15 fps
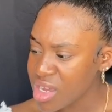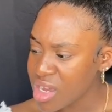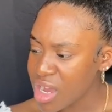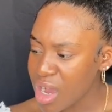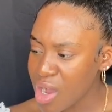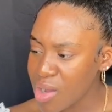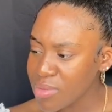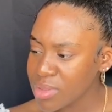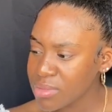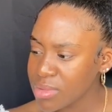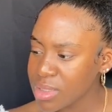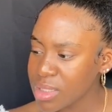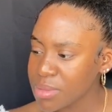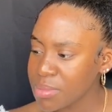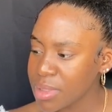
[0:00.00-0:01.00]
I always
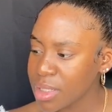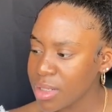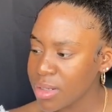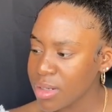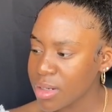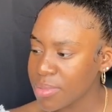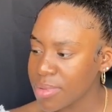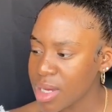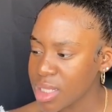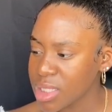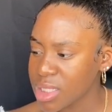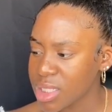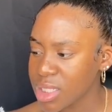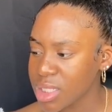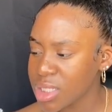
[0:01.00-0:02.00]
wanted to be a
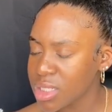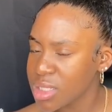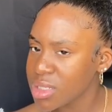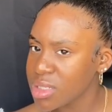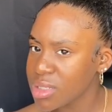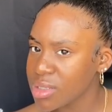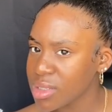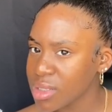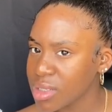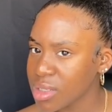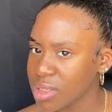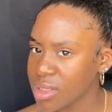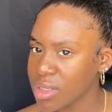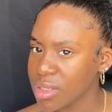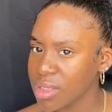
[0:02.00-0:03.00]
politician
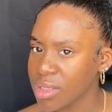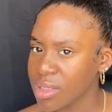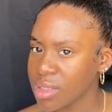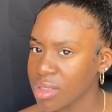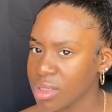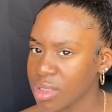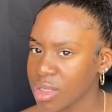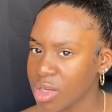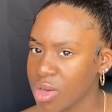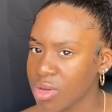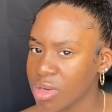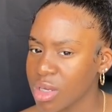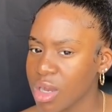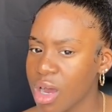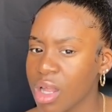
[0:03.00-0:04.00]
and go
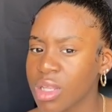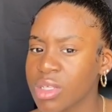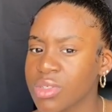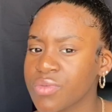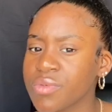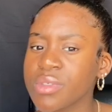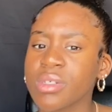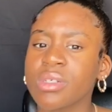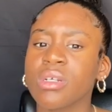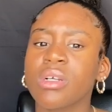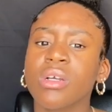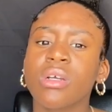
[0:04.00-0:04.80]
to college for